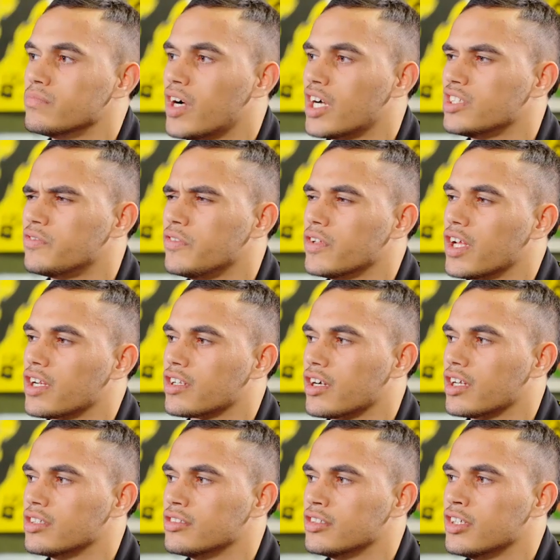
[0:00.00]
I just feel like
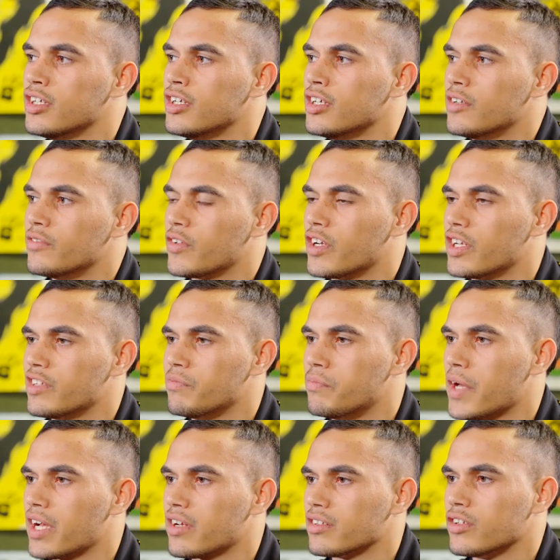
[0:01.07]
I've got to give
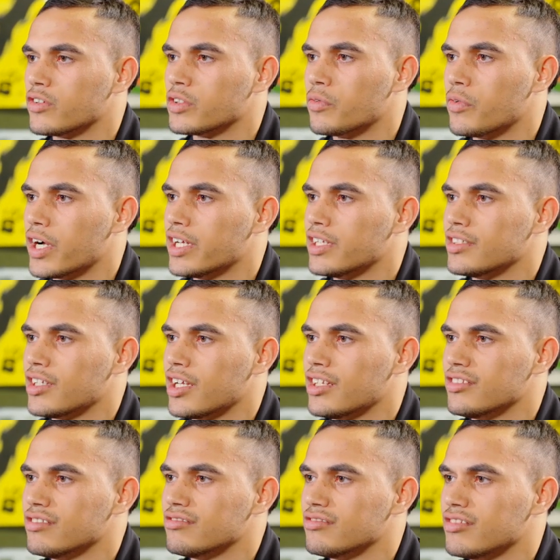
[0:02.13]
back along the way.
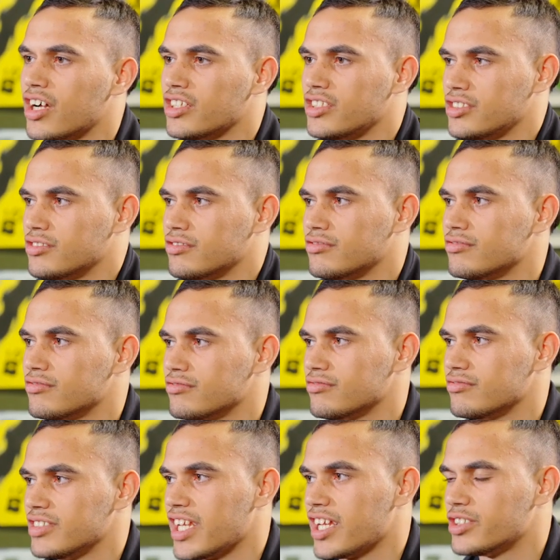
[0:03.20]
And I just,
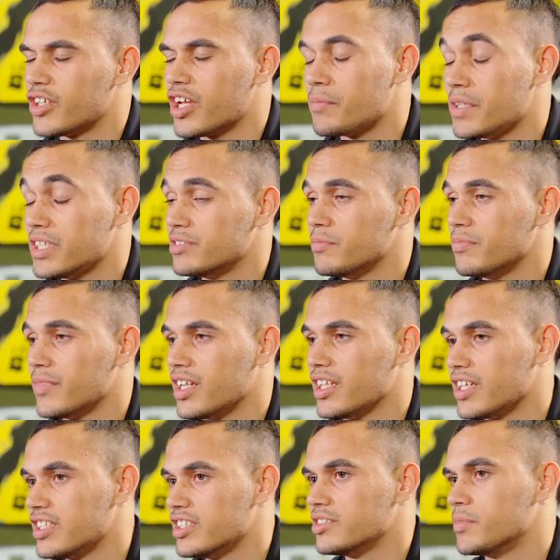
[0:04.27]
yeah, try to be a
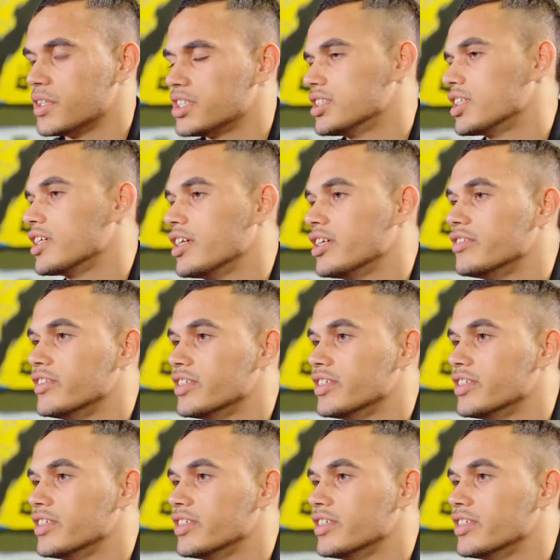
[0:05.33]
leader as much as I can,